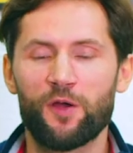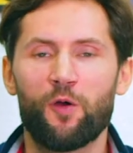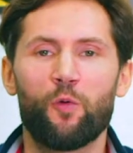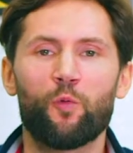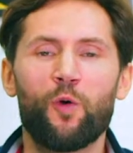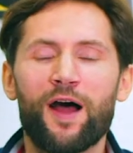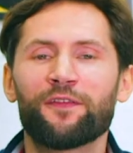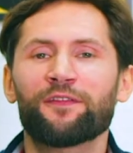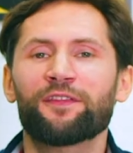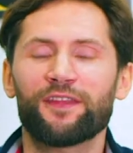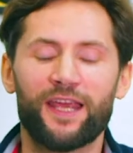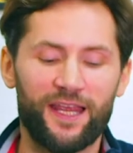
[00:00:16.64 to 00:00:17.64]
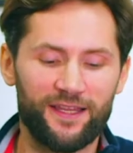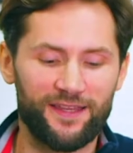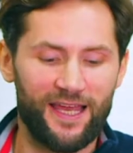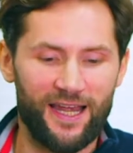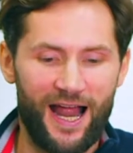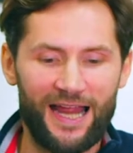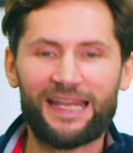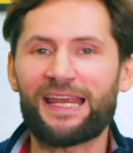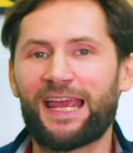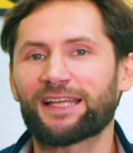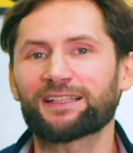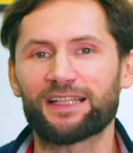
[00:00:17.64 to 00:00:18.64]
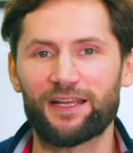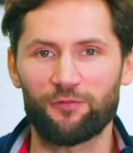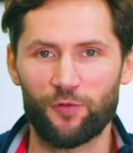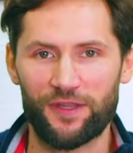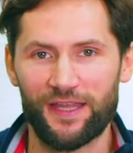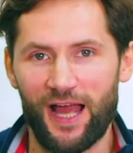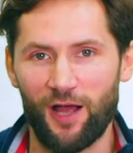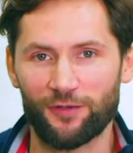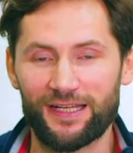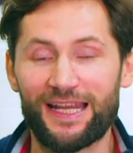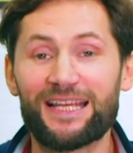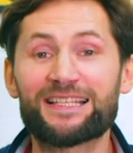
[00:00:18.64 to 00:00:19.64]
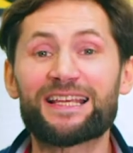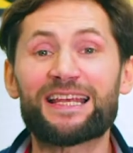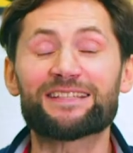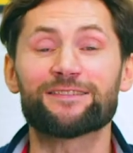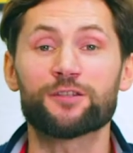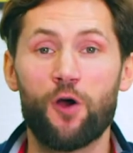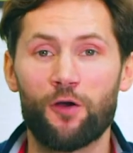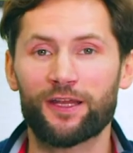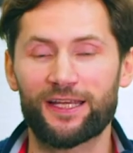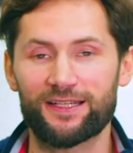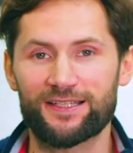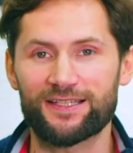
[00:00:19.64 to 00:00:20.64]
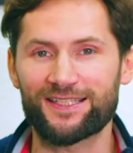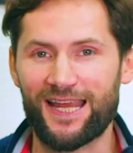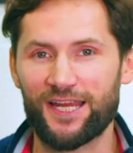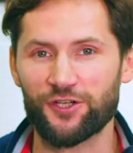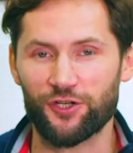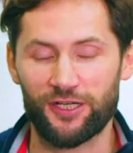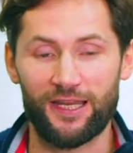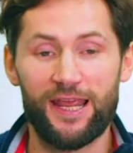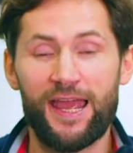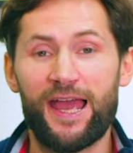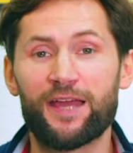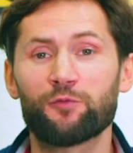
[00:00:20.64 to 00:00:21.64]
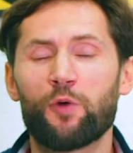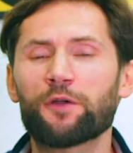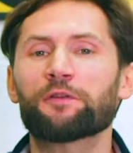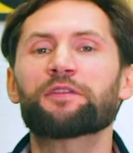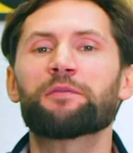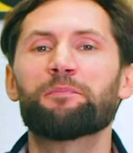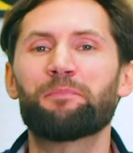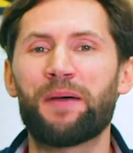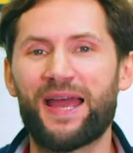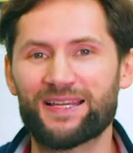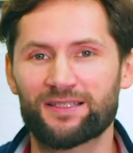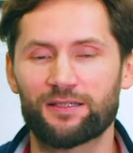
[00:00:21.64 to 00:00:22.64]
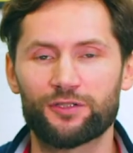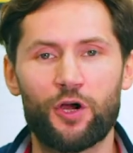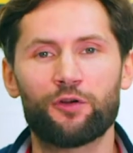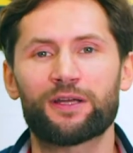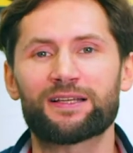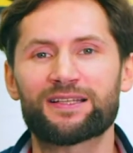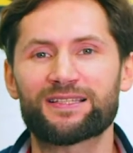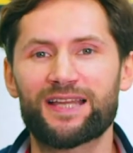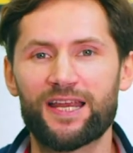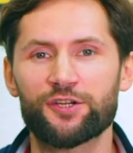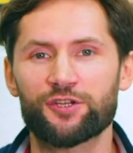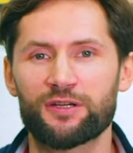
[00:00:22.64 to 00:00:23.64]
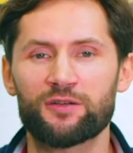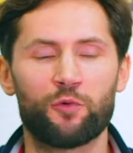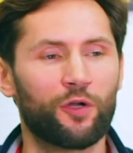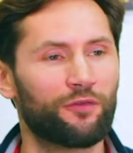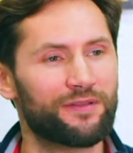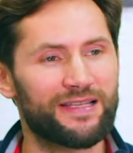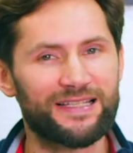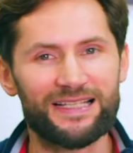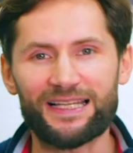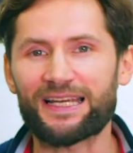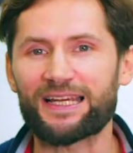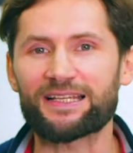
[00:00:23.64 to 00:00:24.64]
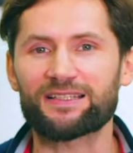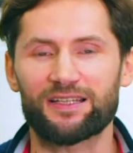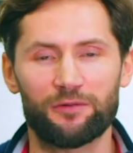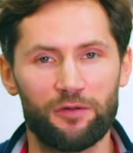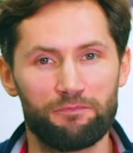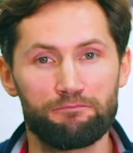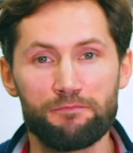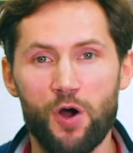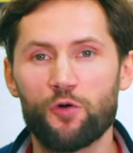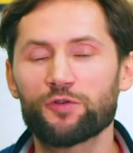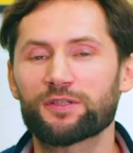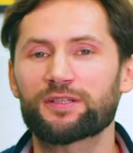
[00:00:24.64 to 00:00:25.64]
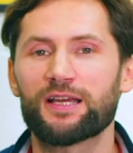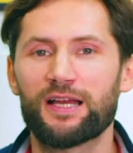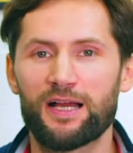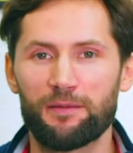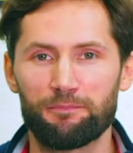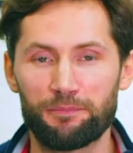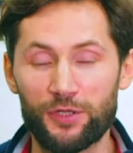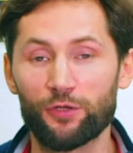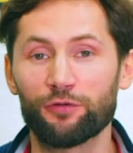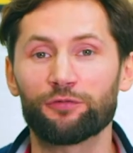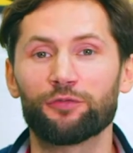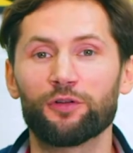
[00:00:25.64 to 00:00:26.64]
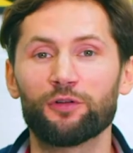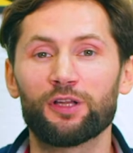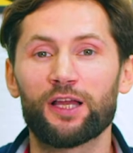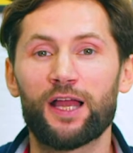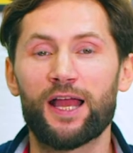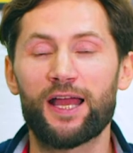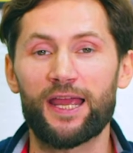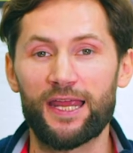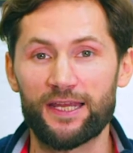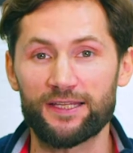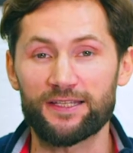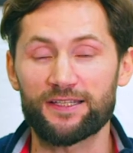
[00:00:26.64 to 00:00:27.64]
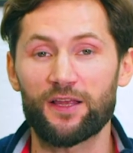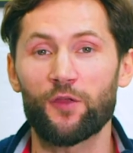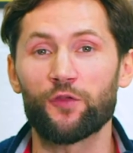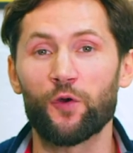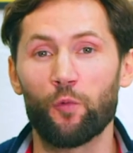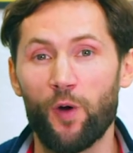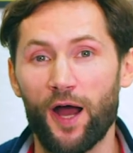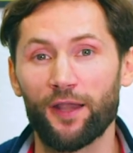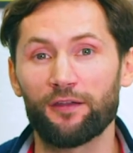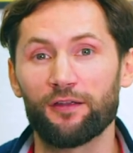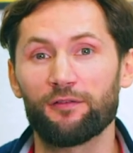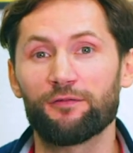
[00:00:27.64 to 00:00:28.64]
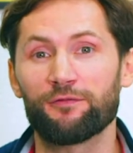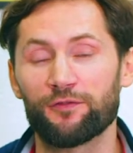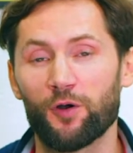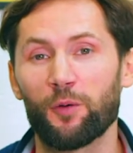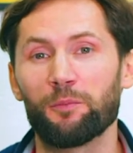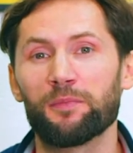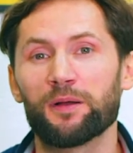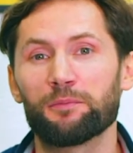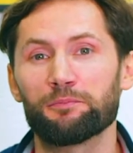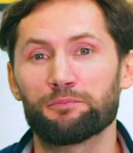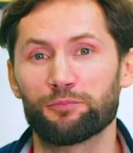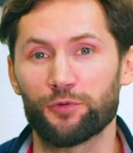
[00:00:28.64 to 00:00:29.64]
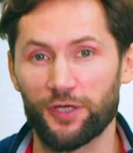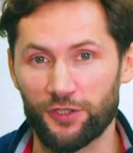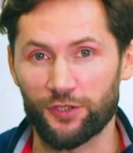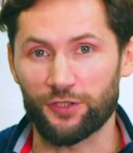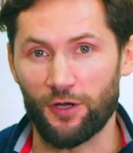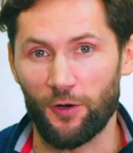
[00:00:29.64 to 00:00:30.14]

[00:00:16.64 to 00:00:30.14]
one thing that I can't live without is a docking station. And one of the best docking stations, one of the slickest and the most beautiful is the one from Brydge.